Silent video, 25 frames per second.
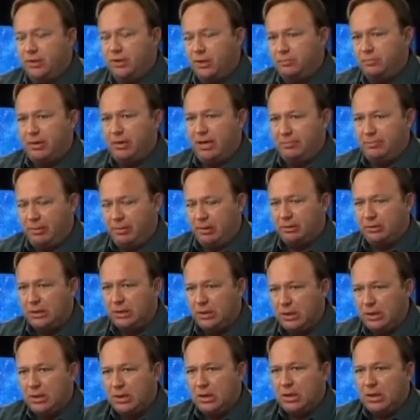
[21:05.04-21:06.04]
really good people.
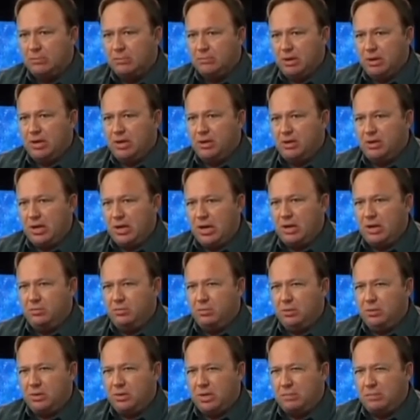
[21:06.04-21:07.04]
But he
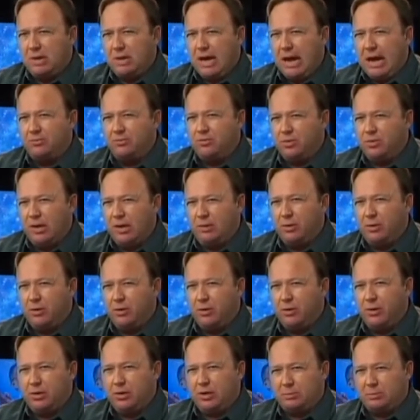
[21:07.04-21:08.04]
said sometimes when they were
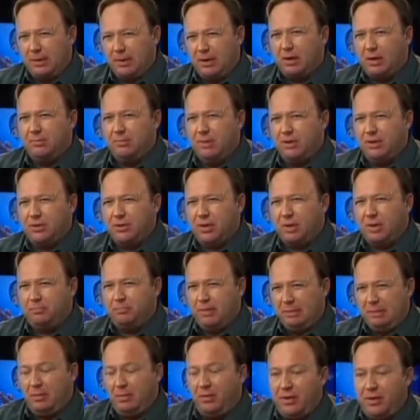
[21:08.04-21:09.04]
doing experiments
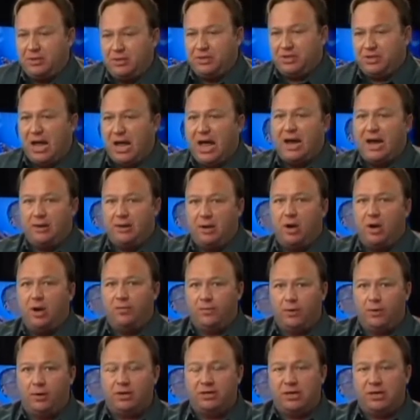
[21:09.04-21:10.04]
on people that had signed
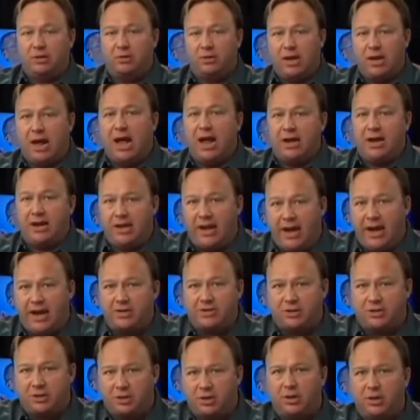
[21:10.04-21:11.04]
over because they were dying of
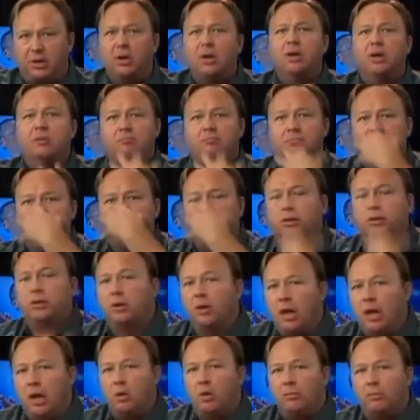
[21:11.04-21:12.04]
cancer and missing
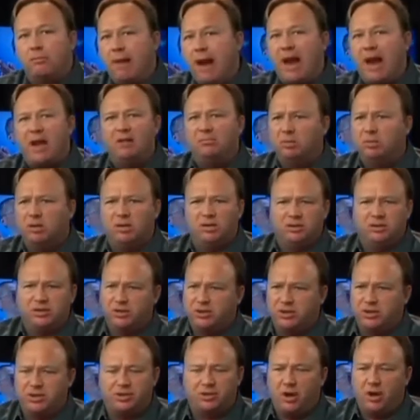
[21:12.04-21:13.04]
their lower mandibles
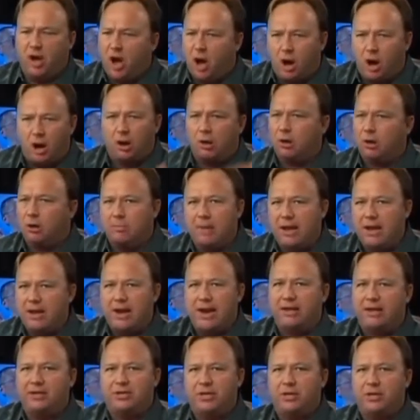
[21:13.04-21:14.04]
and just horror, my
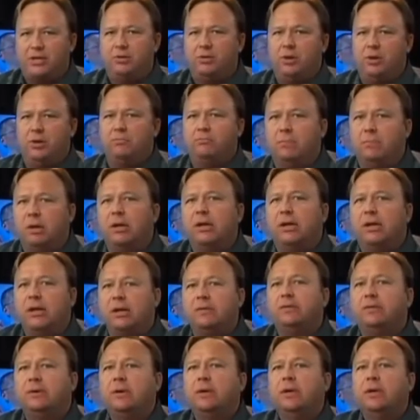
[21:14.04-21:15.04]
dad said you couldn't
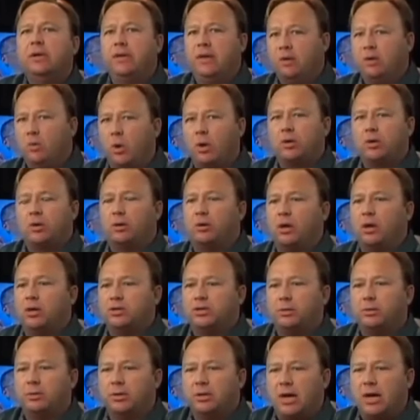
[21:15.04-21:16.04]
believe. And then he worked there
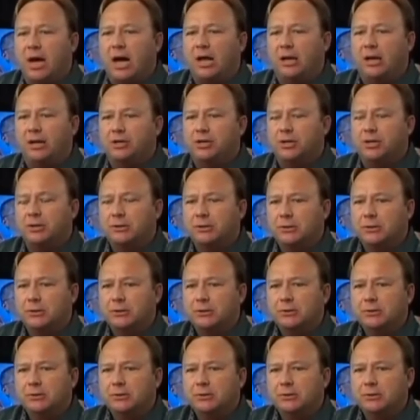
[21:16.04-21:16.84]
also in college